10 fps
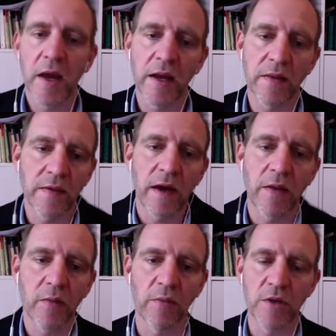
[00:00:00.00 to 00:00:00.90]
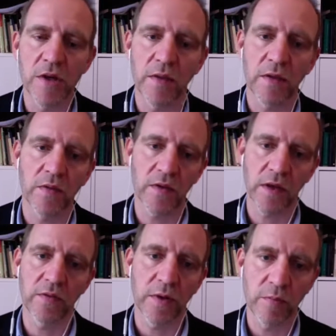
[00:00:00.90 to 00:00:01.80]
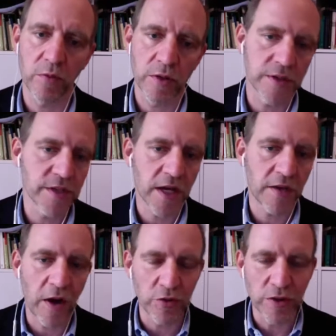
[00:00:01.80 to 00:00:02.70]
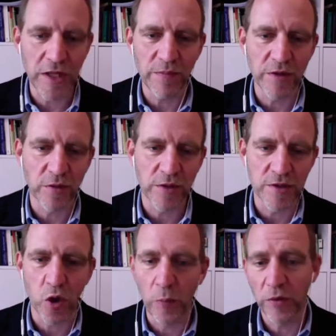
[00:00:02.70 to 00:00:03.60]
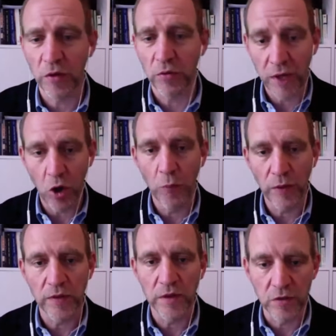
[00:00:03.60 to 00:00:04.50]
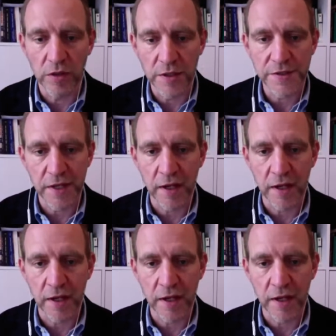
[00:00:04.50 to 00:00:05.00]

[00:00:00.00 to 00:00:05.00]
I think the other one, which I think you said is very important, is kind of how to keep the doors open or reopen the doors,